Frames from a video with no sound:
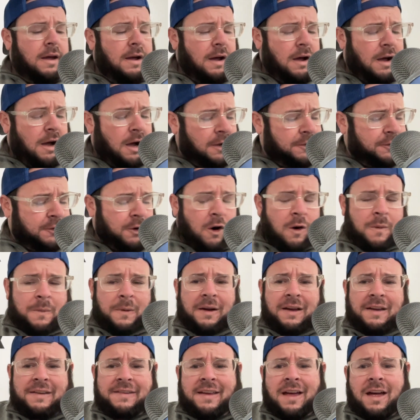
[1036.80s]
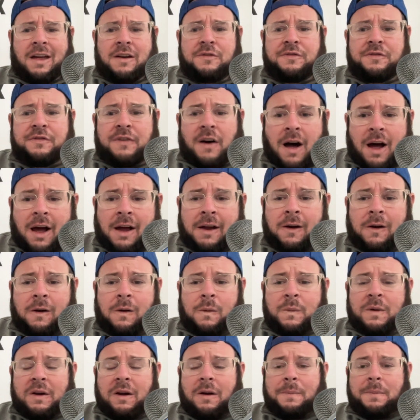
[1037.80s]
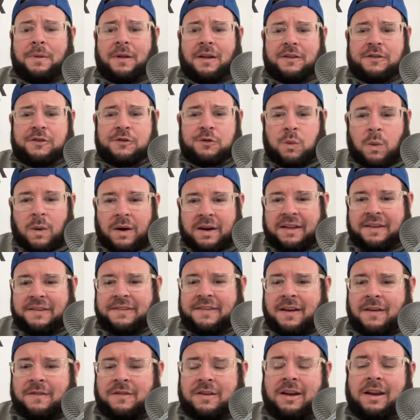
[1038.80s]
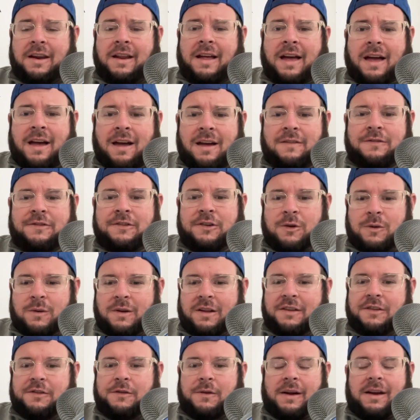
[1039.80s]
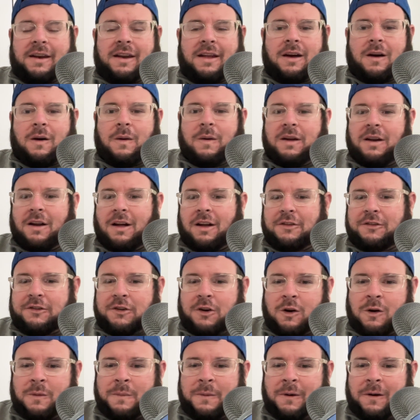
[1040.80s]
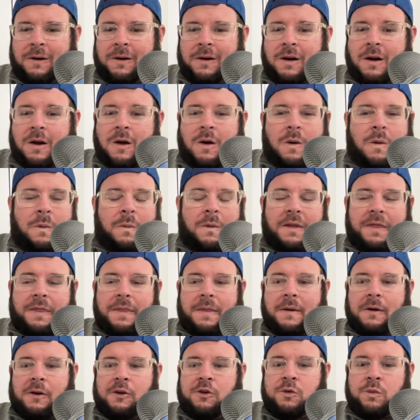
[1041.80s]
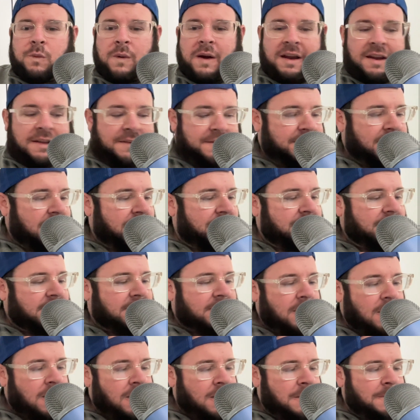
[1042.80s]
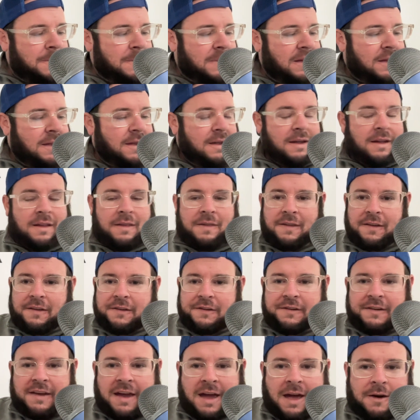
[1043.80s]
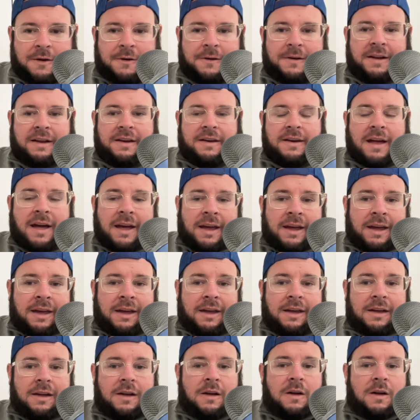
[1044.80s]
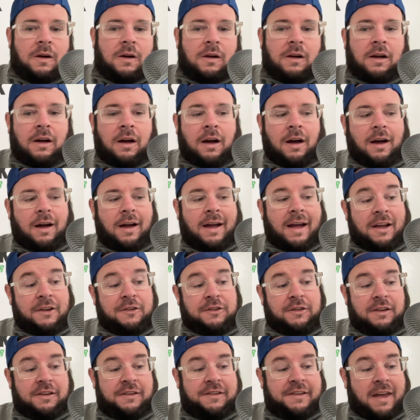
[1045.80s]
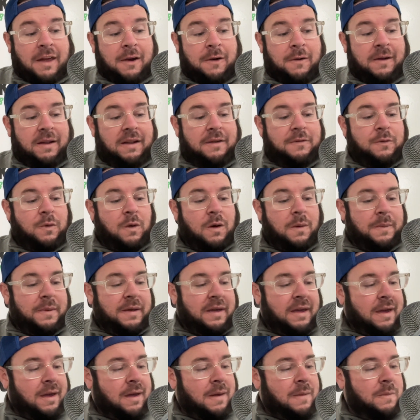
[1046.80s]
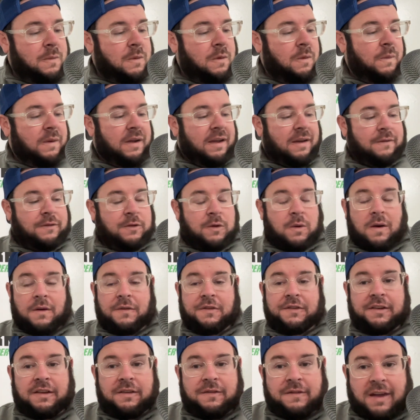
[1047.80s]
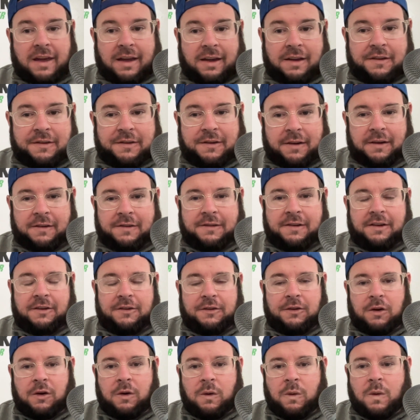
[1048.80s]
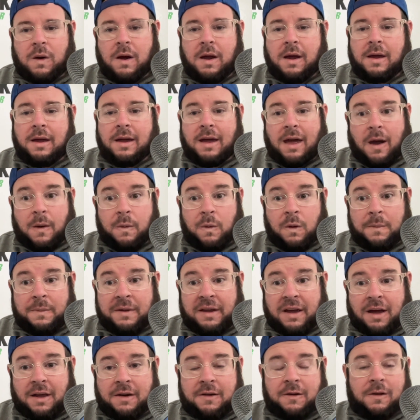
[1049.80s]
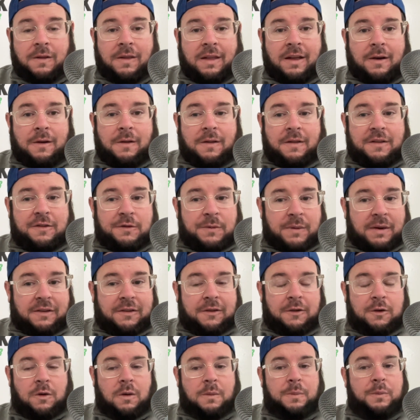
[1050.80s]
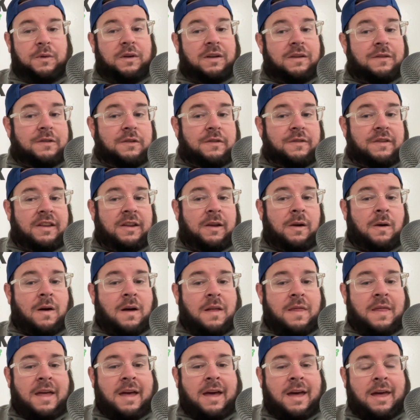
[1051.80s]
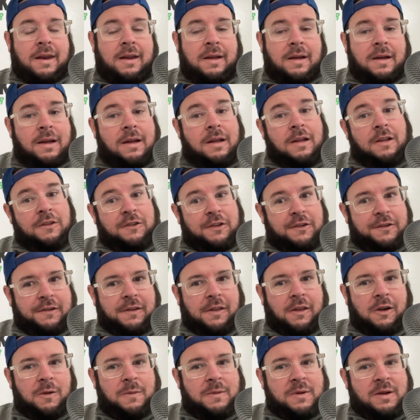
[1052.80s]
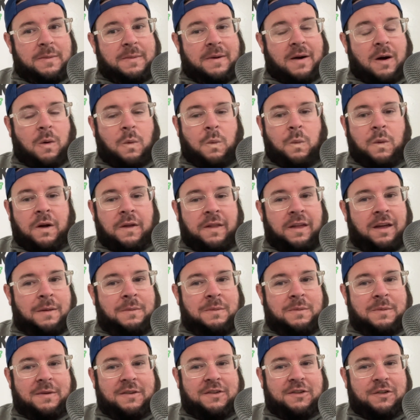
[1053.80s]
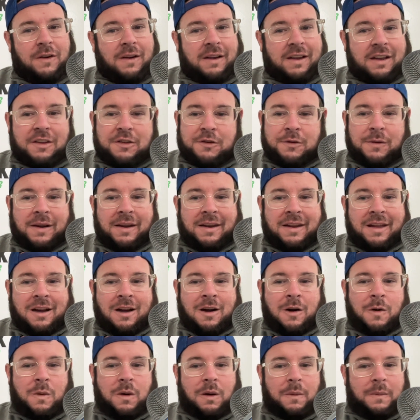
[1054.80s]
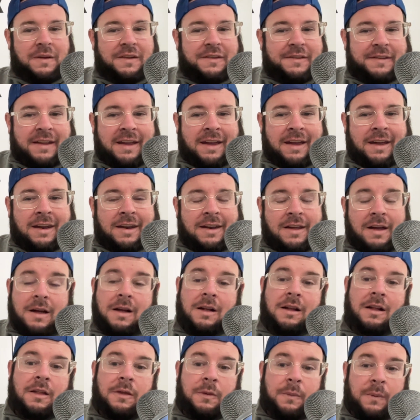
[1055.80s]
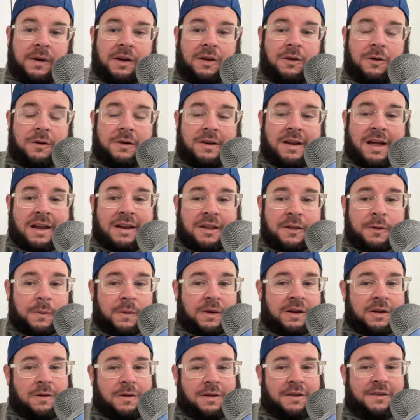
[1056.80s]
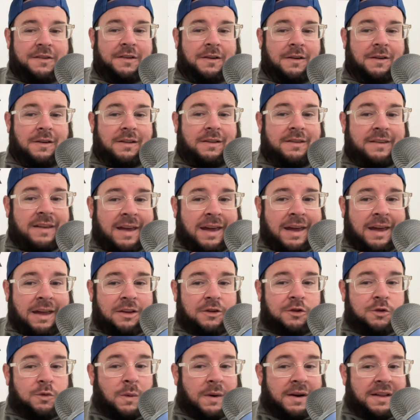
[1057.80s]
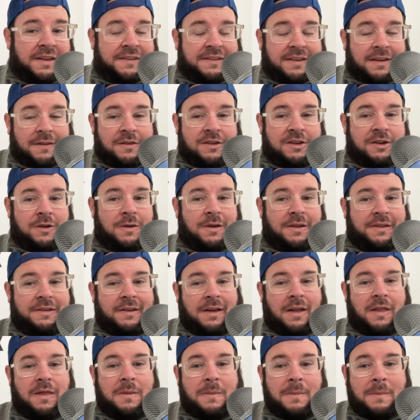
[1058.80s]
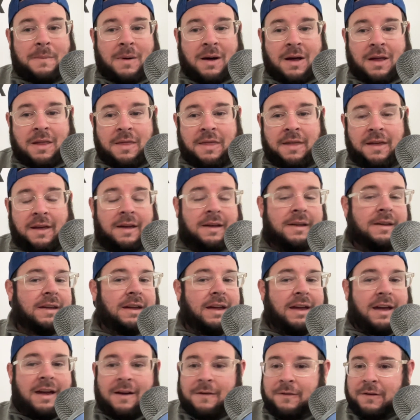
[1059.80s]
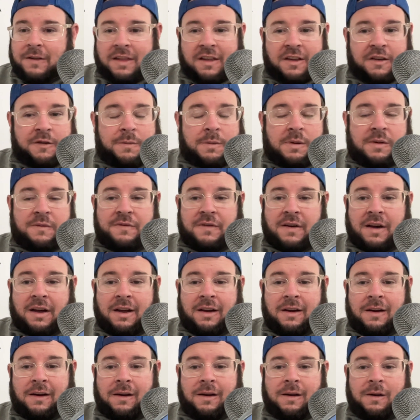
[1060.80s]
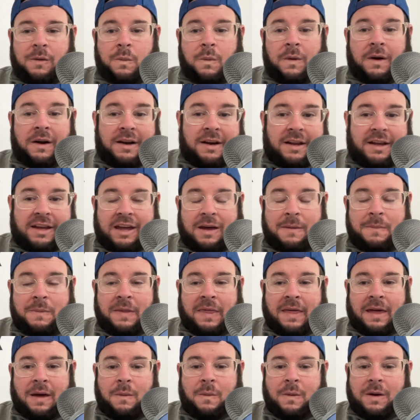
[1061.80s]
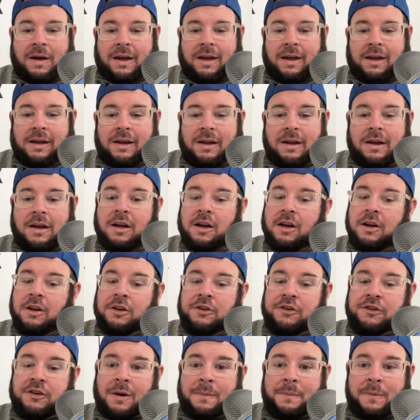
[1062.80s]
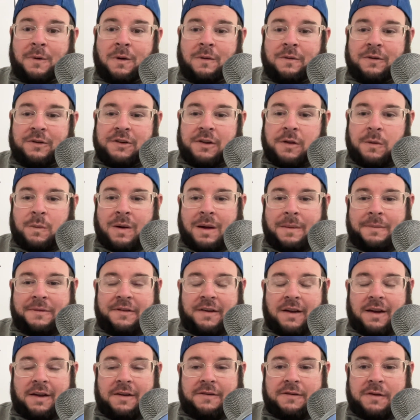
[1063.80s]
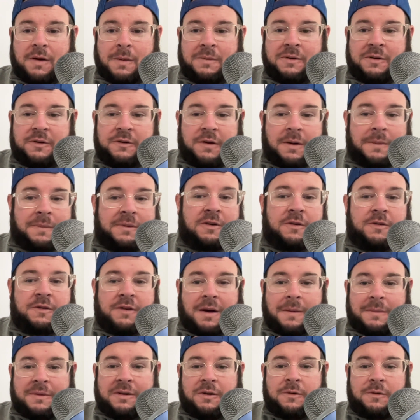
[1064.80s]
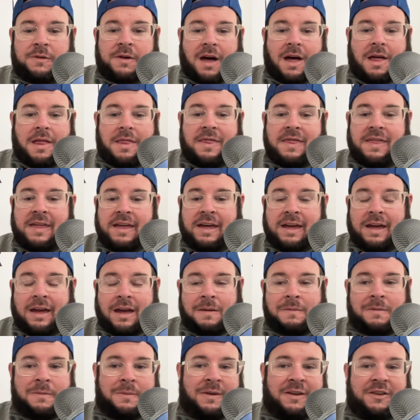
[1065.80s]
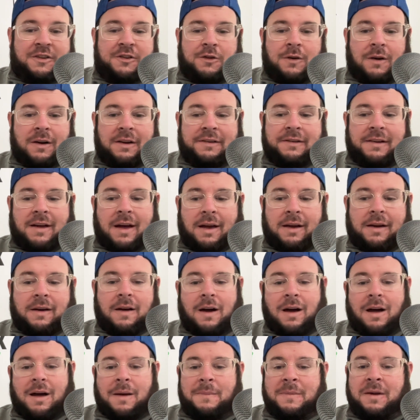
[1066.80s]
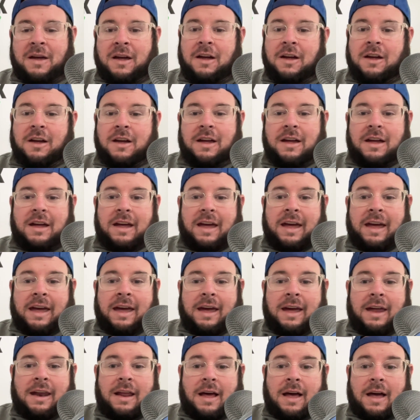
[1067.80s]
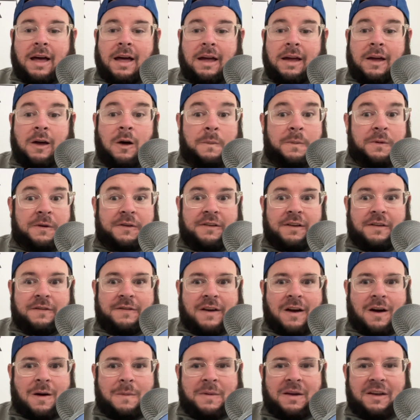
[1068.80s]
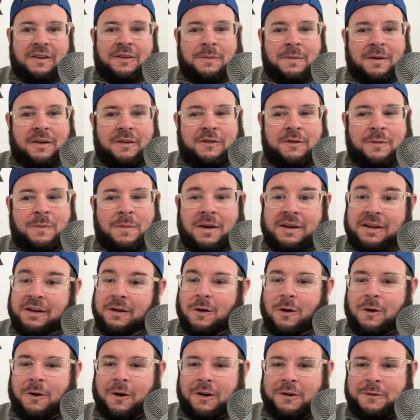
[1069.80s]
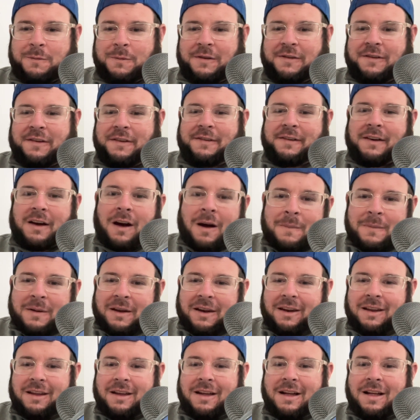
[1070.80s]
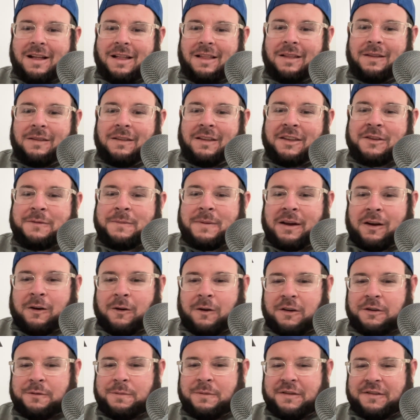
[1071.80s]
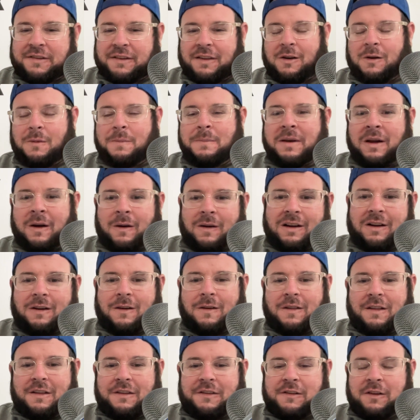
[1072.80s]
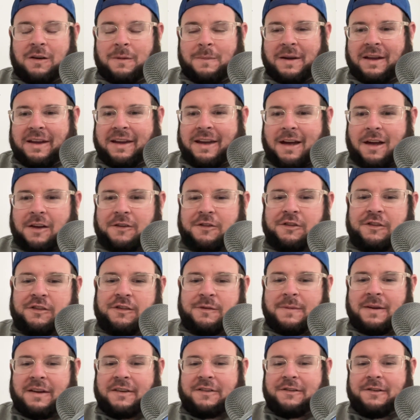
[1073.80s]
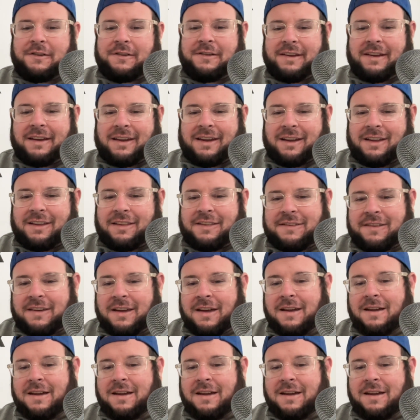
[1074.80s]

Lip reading: October is on fire. We are plus 27.5 units right now in October, with the greatest yet to come this Saturday night. Actually, Saturday at 4 p.m., we have UFC Vegas 62. I will be on here later this week to do a preview video on that. Just a little bit about where the MMA Shark is right now, where we stand. 393 units year to date, 27 units on the month. Everything's been fire. We're going to keep it that way. Jump over to the website, www.themmashark.com, and help yourself out. Make some extra money. Christmas is coming. Let's make Christmas a little merrier this year by cashing some extra tickets.